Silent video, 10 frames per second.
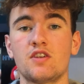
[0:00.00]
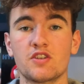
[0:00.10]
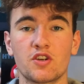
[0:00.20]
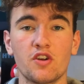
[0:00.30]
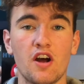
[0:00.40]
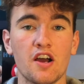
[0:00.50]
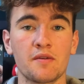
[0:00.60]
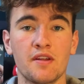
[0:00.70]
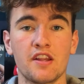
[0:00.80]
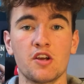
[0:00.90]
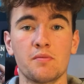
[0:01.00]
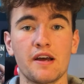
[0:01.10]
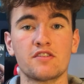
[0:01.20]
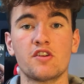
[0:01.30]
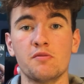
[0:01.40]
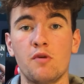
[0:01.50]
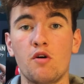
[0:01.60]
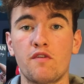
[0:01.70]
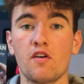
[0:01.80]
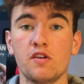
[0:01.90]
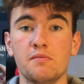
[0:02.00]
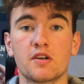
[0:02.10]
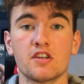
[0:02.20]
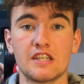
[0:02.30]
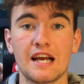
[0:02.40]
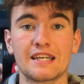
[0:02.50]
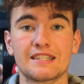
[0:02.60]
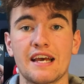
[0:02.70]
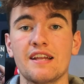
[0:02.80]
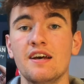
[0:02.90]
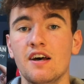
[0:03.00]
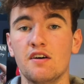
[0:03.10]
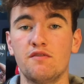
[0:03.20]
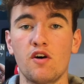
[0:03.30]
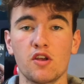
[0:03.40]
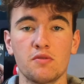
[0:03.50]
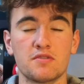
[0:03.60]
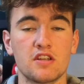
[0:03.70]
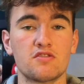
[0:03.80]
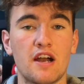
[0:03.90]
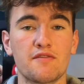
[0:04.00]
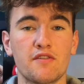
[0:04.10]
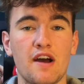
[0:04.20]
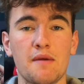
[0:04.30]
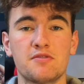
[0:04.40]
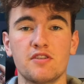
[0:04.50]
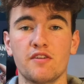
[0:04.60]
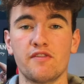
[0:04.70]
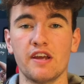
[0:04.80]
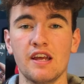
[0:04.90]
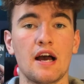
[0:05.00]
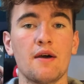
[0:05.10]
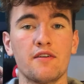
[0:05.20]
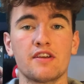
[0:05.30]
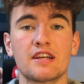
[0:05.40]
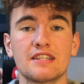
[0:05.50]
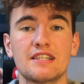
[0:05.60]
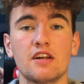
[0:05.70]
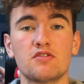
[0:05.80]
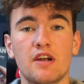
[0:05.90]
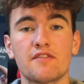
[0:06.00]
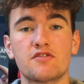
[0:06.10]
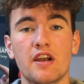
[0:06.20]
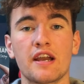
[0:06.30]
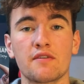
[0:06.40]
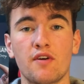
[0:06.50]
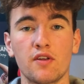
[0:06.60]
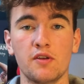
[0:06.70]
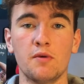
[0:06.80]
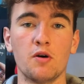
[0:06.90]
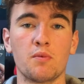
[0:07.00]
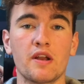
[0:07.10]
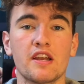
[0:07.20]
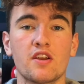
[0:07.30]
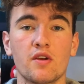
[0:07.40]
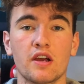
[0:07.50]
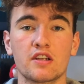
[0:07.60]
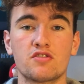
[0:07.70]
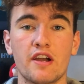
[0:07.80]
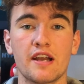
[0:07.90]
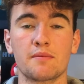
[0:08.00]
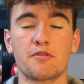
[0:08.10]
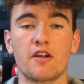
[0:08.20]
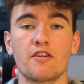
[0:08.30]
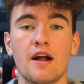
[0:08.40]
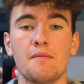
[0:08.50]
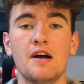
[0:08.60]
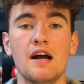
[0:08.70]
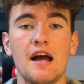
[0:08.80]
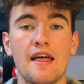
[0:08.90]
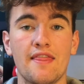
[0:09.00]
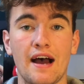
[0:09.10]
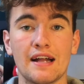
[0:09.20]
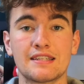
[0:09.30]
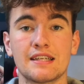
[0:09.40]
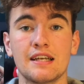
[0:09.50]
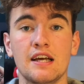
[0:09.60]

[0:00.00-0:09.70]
it's a good argument that you'll be able to do more volume because, like I said, volume's the driver of hypertrophy. However, you can still drive training volume up when you're doing a training program that